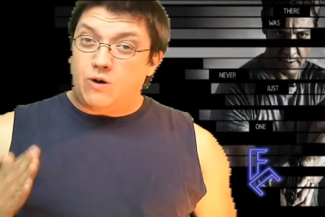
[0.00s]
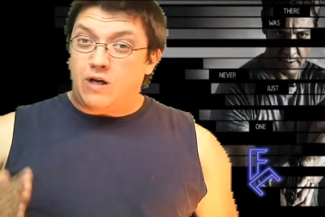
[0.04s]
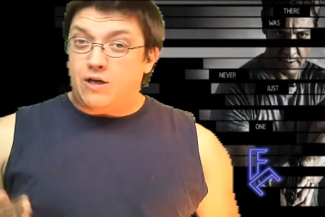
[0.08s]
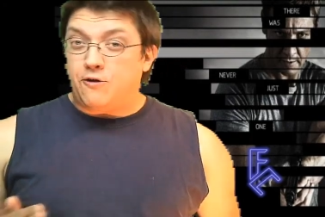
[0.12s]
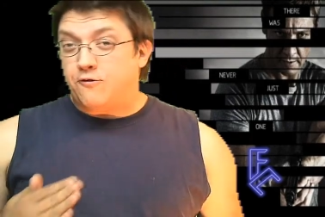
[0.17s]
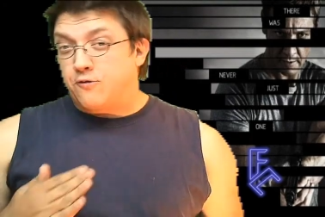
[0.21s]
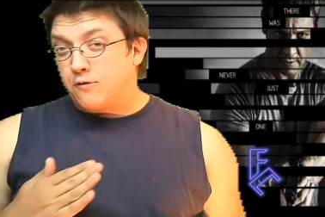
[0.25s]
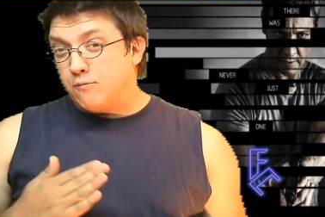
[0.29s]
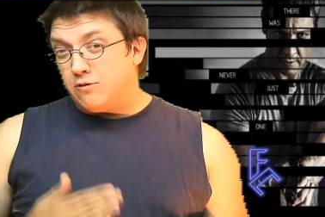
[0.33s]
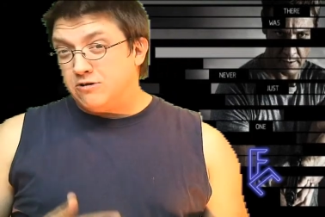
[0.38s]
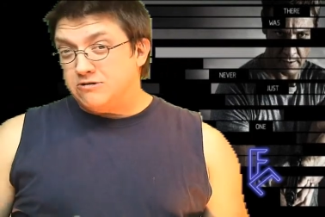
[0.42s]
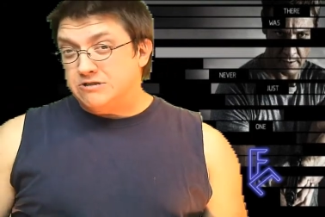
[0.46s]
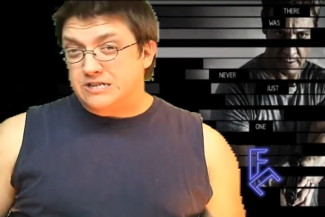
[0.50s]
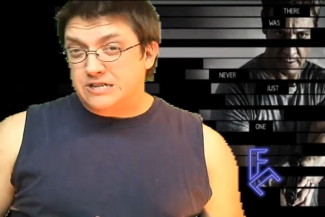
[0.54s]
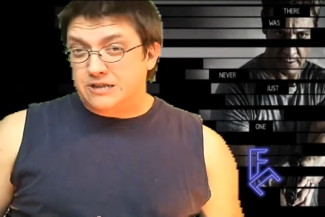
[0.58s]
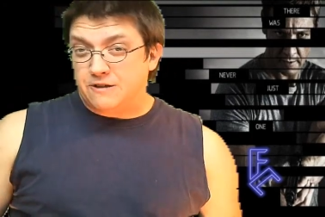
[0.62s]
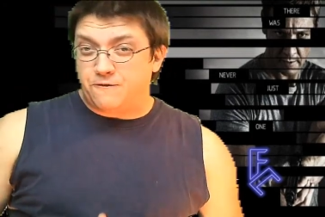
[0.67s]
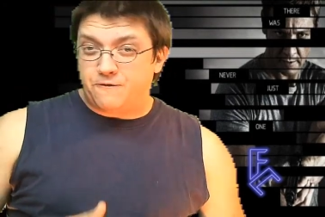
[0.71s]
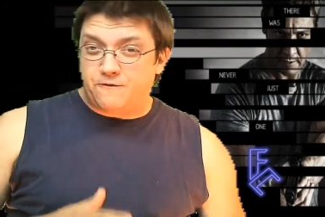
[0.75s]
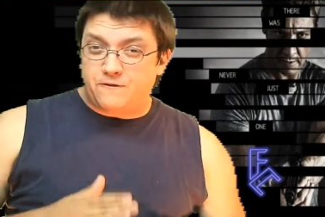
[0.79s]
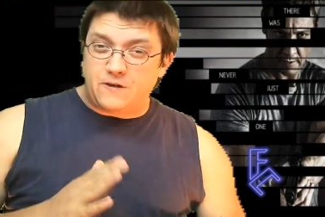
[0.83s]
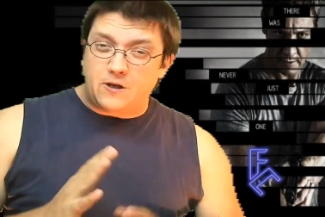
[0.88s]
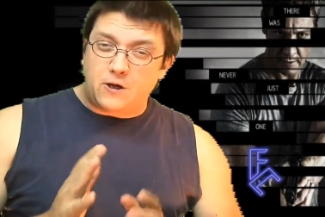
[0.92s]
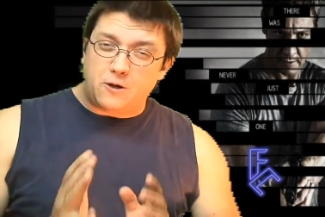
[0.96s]
well for most of
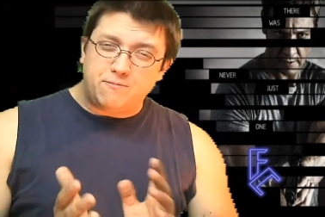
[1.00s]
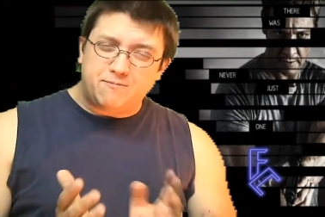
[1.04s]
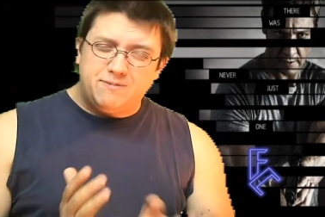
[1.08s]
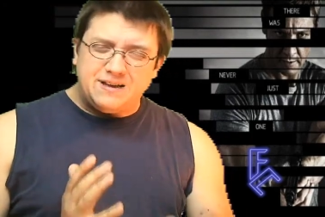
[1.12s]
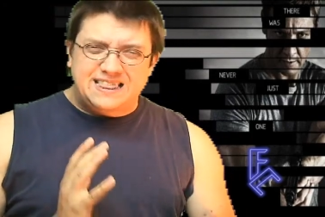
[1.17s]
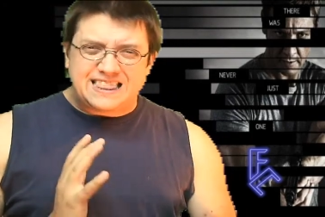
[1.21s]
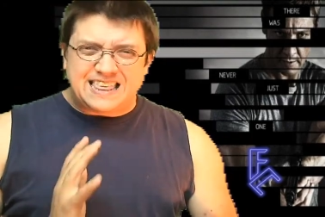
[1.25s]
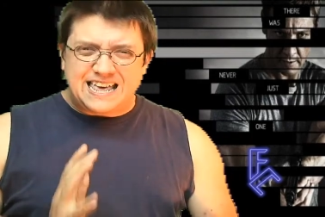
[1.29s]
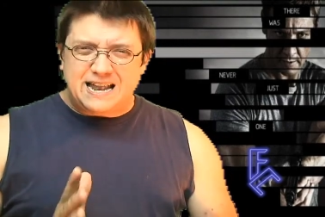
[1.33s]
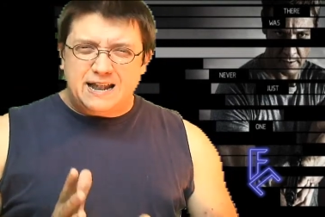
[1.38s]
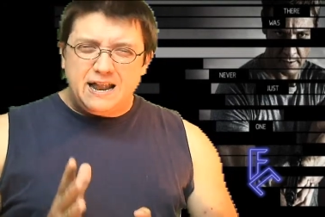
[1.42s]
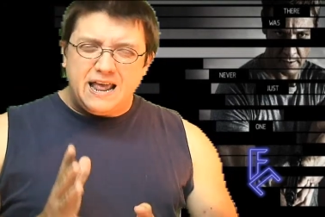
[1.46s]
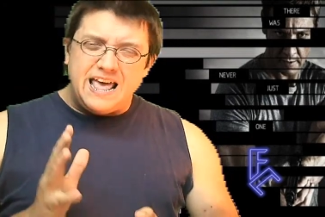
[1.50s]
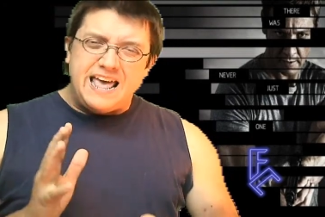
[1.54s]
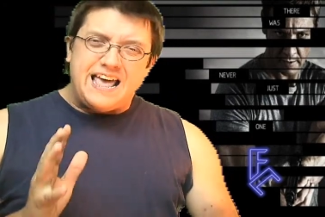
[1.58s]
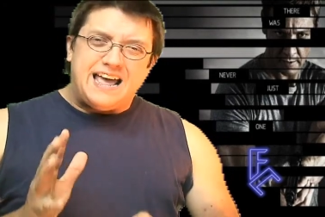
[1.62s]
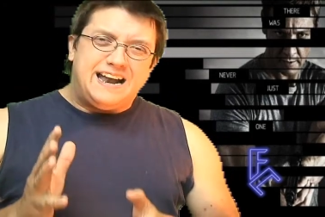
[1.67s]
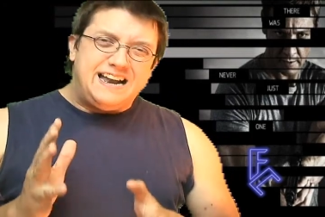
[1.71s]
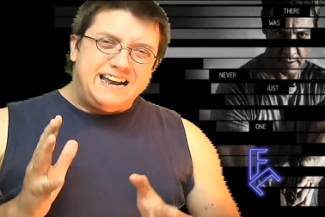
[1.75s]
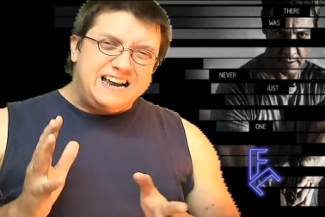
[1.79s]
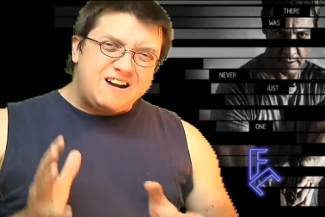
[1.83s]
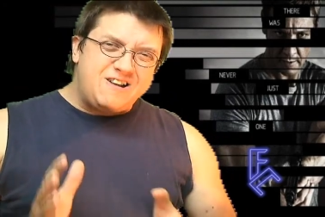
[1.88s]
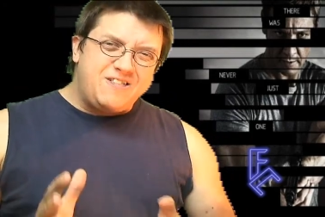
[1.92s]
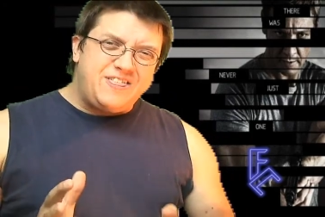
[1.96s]
the film, but then
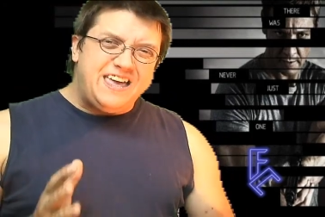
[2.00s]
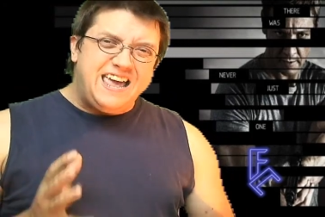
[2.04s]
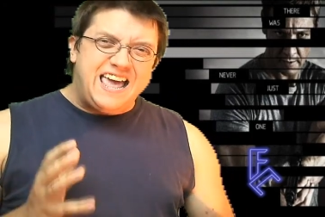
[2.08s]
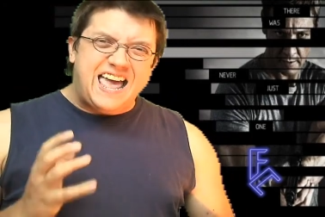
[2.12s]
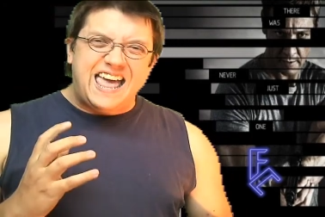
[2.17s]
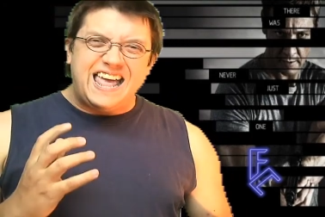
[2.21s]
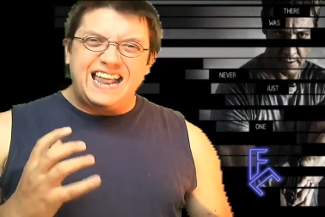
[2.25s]
near the